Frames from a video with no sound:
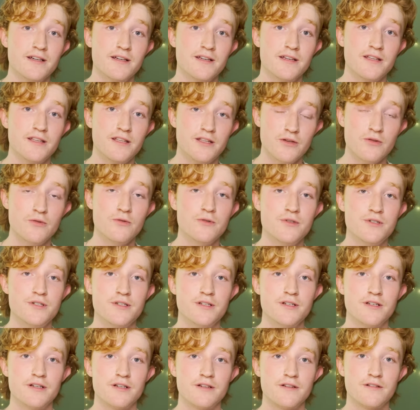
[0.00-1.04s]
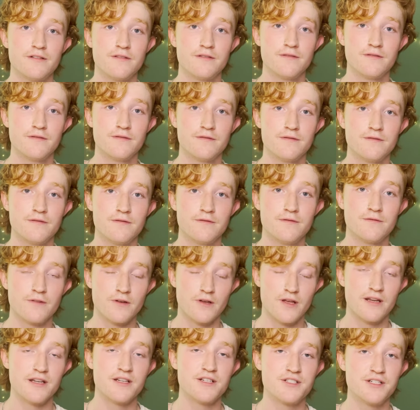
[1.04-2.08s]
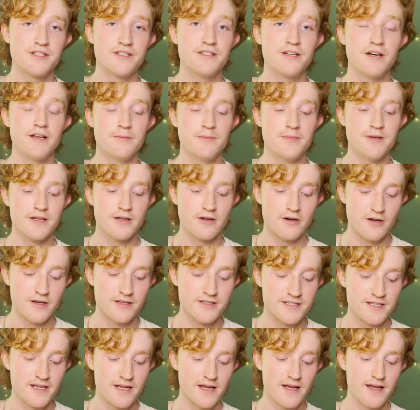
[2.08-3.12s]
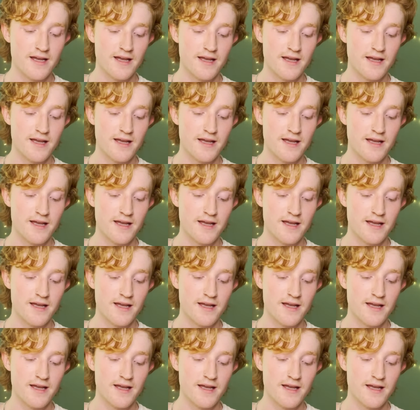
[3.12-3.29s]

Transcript: huge for getting shit done, because